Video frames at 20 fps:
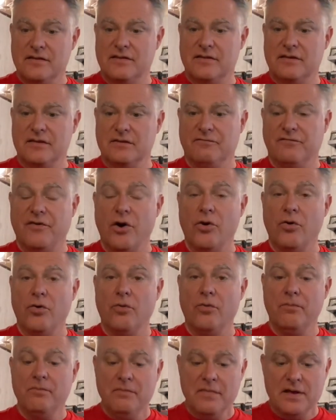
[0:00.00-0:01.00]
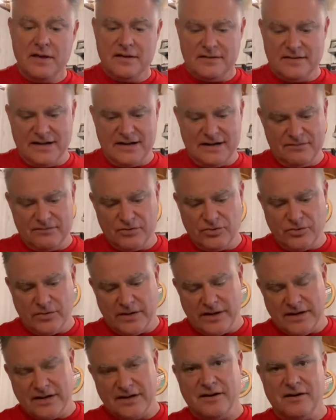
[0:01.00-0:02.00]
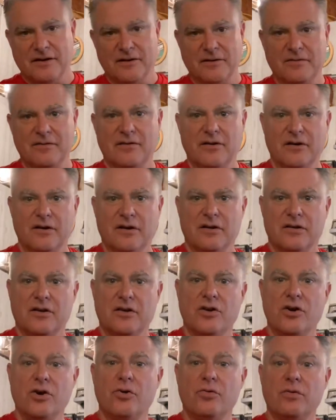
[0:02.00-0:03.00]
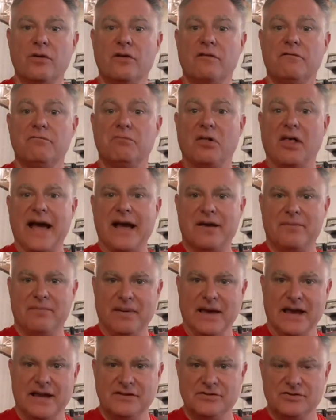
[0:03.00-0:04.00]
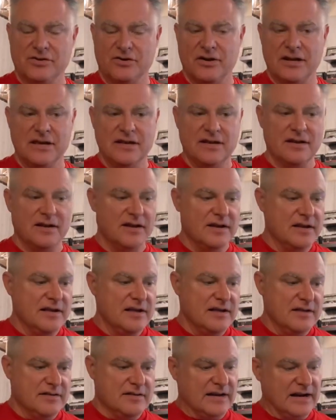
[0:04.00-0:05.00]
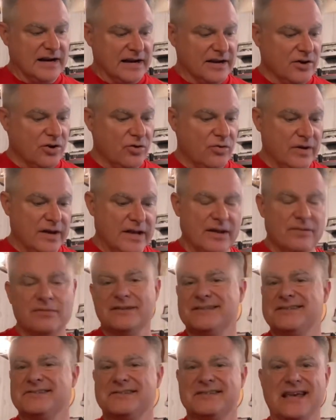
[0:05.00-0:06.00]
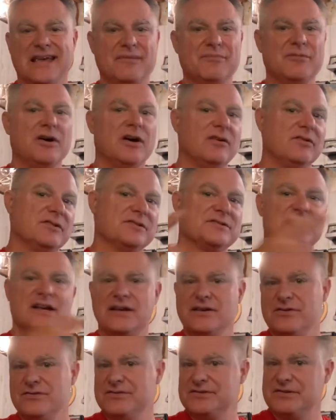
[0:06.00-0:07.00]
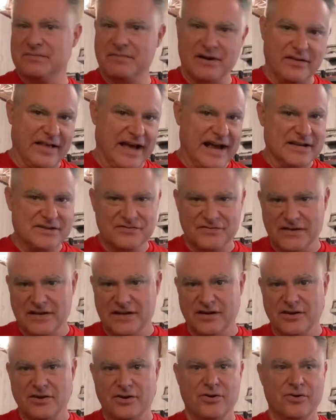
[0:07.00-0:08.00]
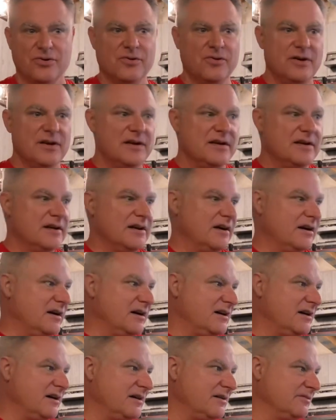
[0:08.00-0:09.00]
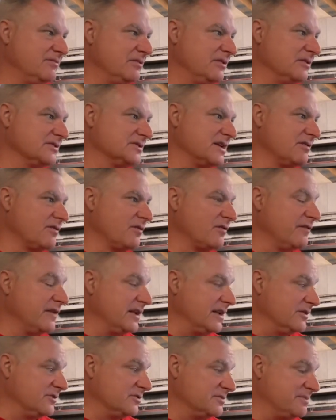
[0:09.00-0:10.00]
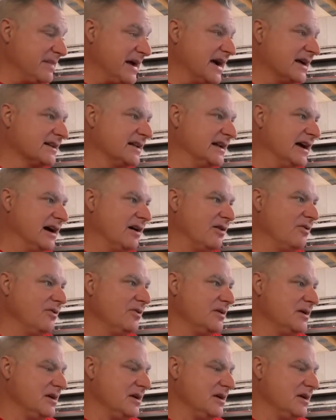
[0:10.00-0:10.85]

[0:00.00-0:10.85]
the foam. Then I'm doing a coat of black paint on it. Then I go in with the same colors I used in my last video, well, several videos back now,